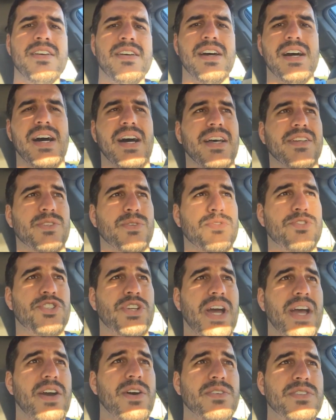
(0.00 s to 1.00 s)
So
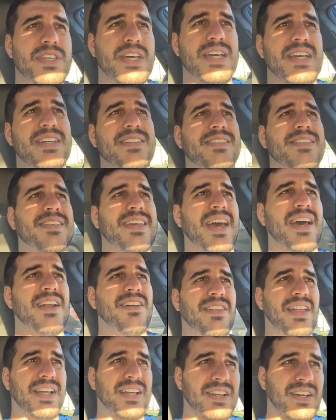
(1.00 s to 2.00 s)
chayote, it's kind
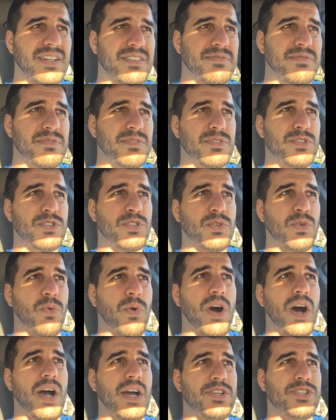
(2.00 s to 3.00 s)
of like a
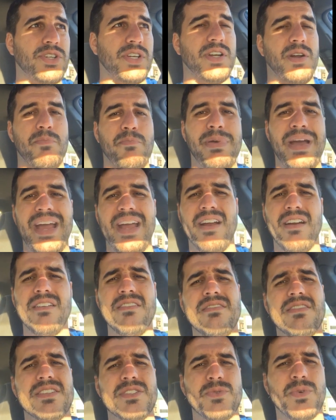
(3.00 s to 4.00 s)
squash and a
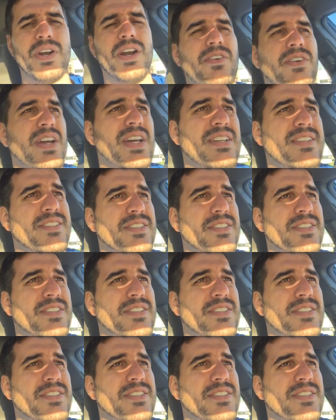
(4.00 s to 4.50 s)
pear is what I read.